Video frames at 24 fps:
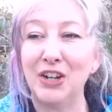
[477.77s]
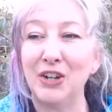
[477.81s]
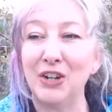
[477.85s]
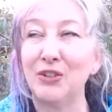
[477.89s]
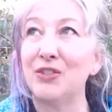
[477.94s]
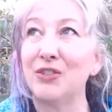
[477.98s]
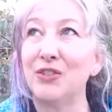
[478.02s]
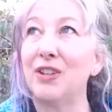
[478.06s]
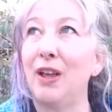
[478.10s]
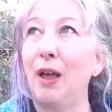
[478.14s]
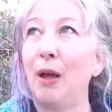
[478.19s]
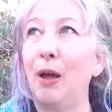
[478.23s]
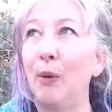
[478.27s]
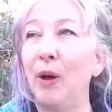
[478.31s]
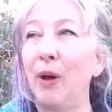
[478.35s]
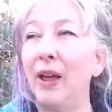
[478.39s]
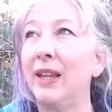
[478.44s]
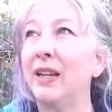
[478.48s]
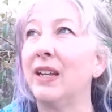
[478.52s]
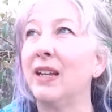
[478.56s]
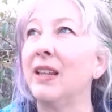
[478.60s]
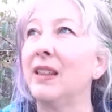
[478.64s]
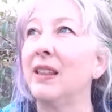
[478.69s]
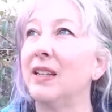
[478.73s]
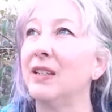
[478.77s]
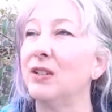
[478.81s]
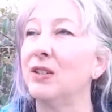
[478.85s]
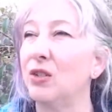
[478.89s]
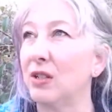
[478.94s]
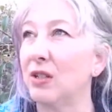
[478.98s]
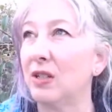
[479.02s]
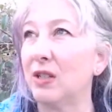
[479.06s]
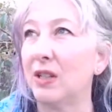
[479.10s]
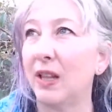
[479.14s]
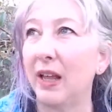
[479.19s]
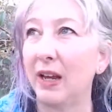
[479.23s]
so anything
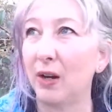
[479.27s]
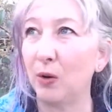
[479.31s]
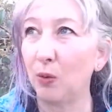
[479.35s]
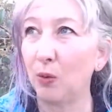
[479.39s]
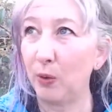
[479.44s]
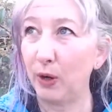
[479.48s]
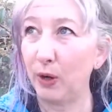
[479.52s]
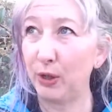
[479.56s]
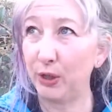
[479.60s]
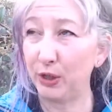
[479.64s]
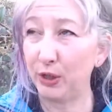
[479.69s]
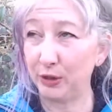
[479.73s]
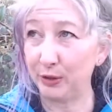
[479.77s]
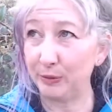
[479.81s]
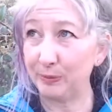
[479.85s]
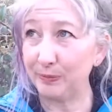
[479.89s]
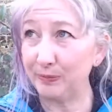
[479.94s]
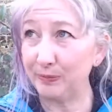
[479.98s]
just like where you're